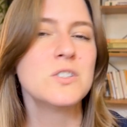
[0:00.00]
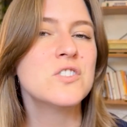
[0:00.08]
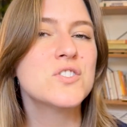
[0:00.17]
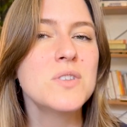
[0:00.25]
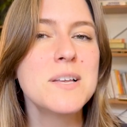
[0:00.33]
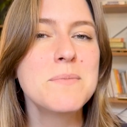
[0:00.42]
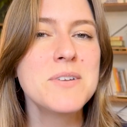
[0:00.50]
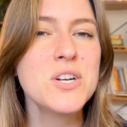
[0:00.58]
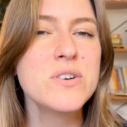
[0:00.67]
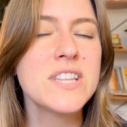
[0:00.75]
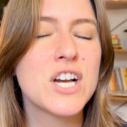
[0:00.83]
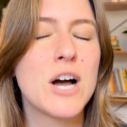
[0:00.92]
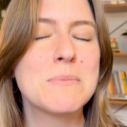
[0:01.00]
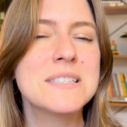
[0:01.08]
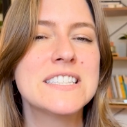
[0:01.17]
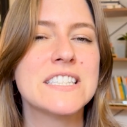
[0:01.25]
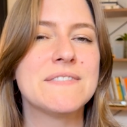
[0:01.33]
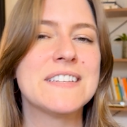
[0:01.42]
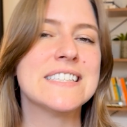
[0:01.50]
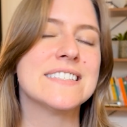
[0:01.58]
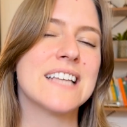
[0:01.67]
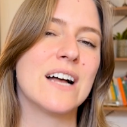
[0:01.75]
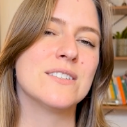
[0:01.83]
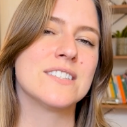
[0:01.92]
So let me know in the comments if this
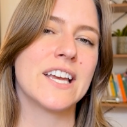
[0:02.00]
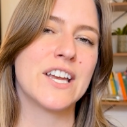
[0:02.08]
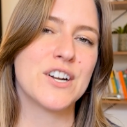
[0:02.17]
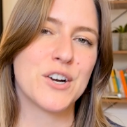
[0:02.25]
sounds like an